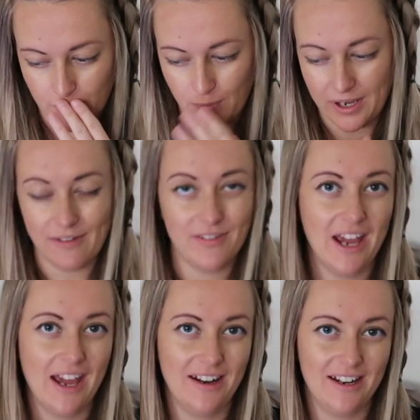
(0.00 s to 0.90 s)
we haven't
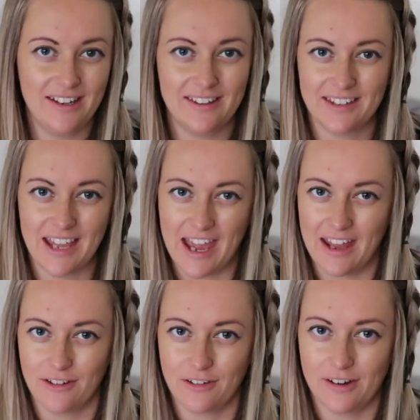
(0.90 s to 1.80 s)
had any
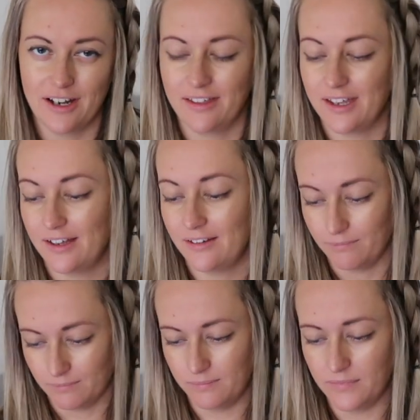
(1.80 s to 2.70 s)
scans or anything,
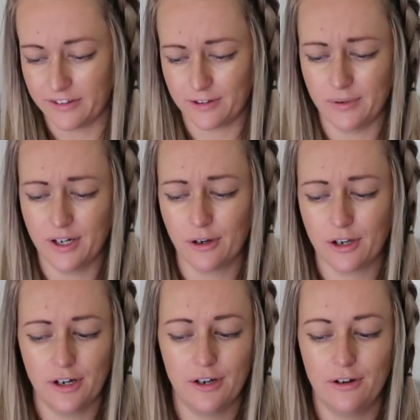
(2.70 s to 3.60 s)
so we're not
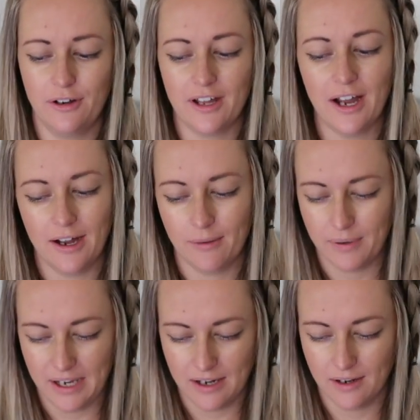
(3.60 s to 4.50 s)
going to know the
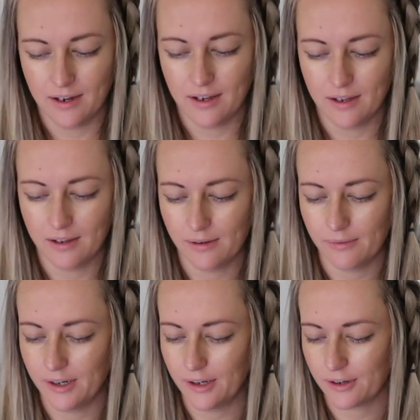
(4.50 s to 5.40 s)
heartbeat,
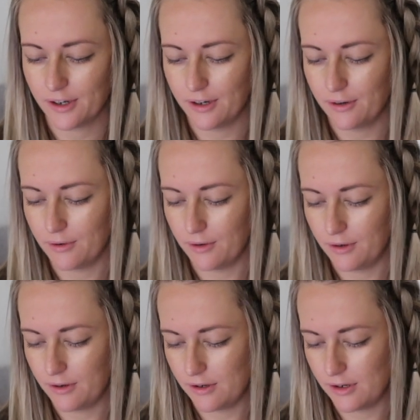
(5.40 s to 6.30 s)
we're not going to
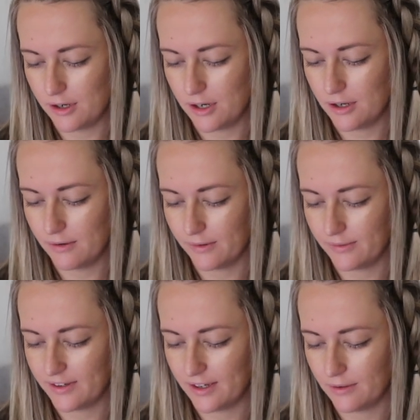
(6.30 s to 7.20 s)
know, what
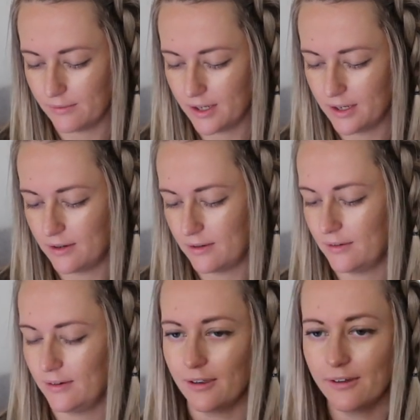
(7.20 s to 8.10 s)
was the other one?
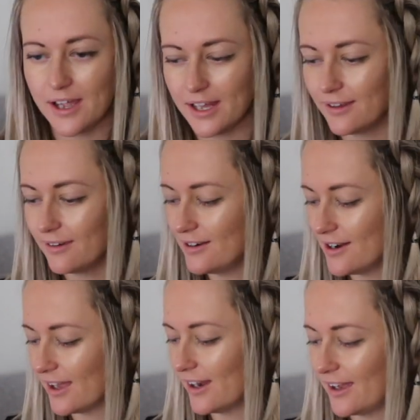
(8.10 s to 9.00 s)
Oh, hello
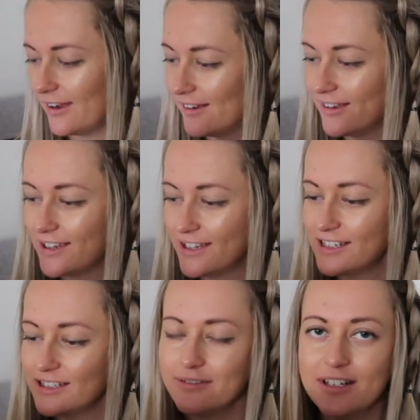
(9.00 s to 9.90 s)
Nala,
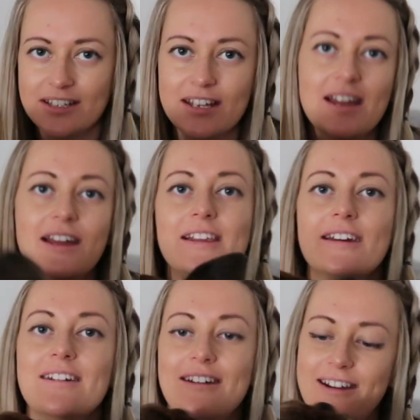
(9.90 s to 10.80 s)
you want to say
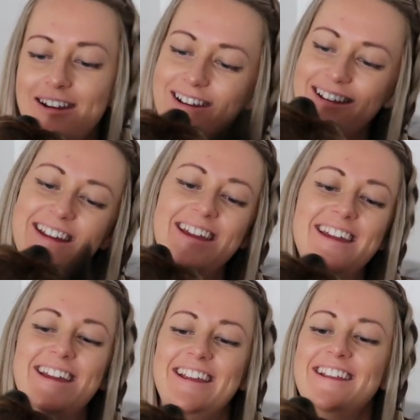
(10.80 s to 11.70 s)
hello?
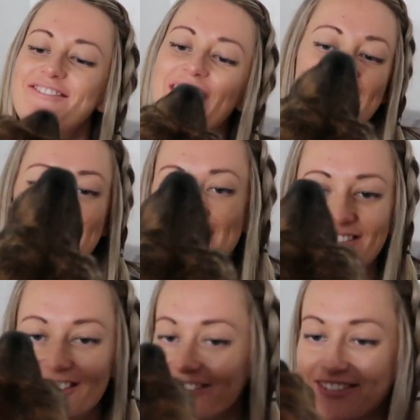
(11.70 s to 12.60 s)
You're facing the
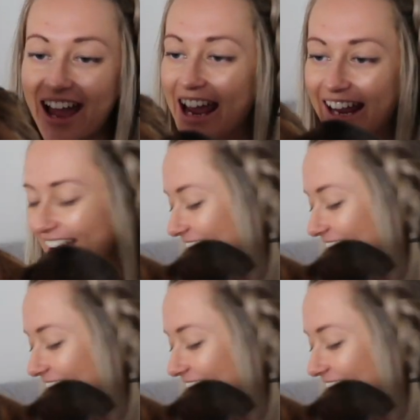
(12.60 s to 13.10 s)
wrong way.